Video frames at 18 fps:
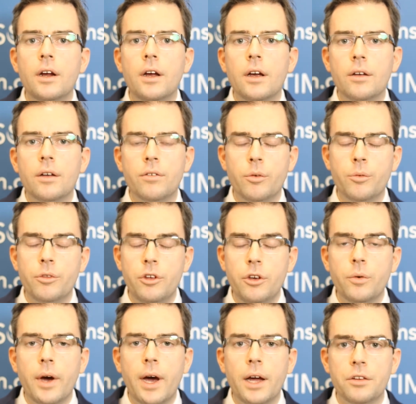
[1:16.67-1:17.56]
from the
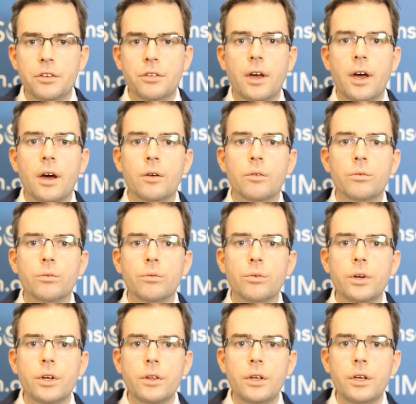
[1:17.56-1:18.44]
US,
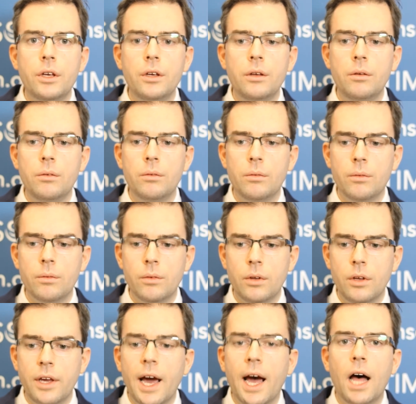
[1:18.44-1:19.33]
really
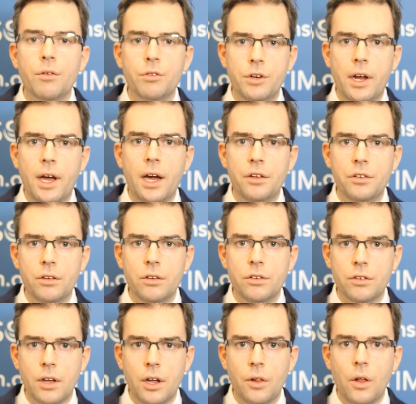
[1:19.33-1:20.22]

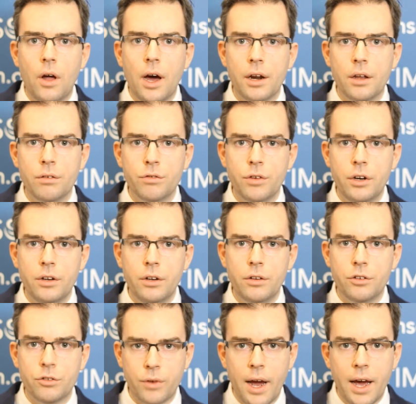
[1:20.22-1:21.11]
galvanizes a lot of
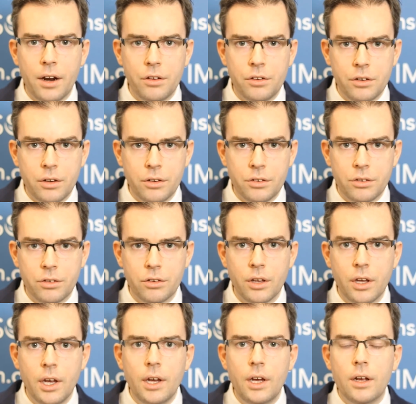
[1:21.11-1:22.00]
Indian
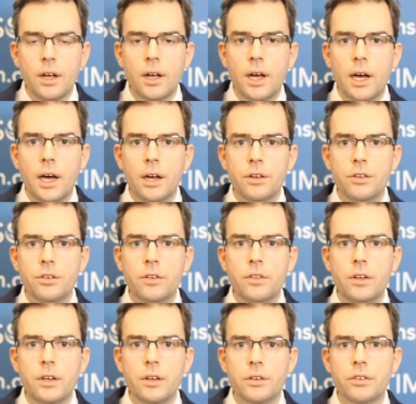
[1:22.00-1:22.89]
strategists to
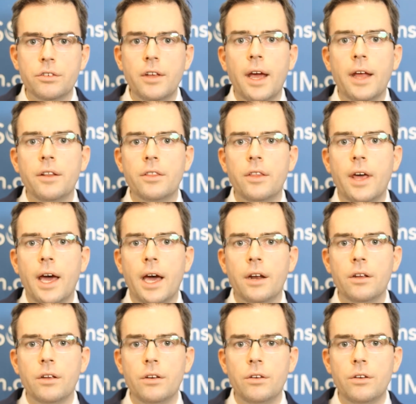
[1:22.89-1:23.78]
the extent
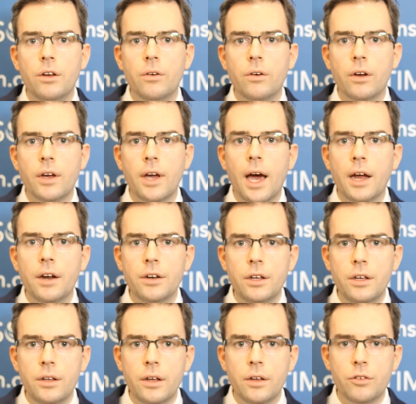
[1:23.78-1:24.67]
that Indira
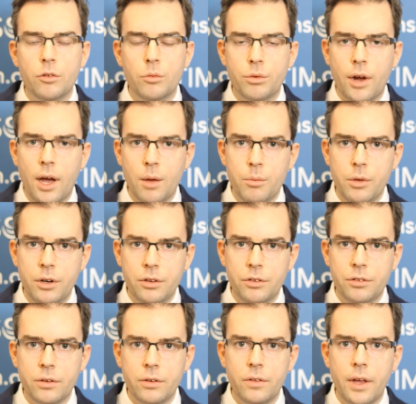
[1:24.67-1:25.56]
Gandhi, as the Prime
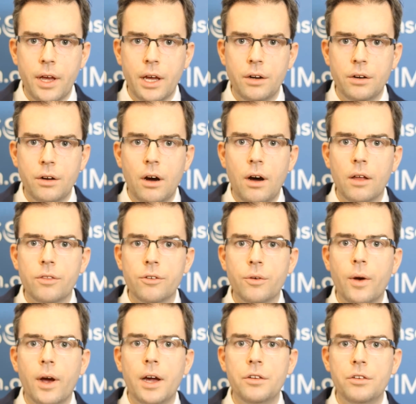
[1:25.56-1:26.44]
Minister then,
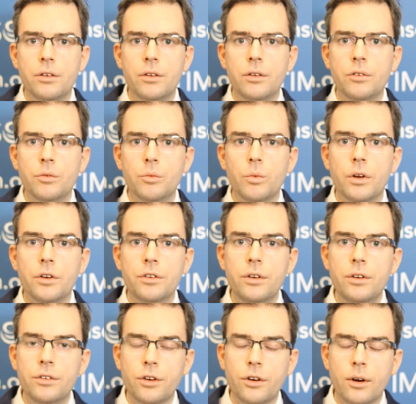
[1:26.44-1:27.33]
authorizes what
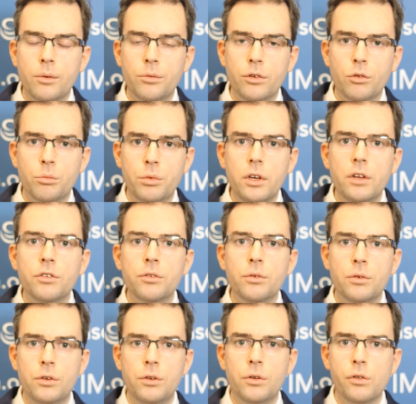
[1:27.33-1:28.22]
she terms a
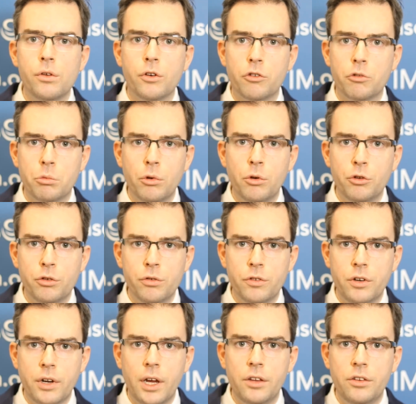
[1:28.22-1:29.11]
peaceful nuclear explosive
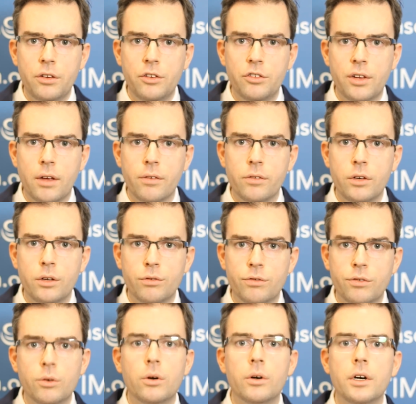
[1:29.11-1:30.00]
in
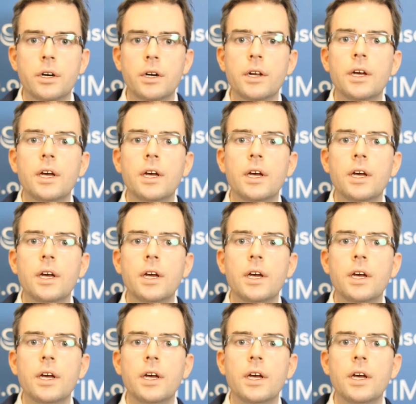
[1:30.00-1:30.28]
1974,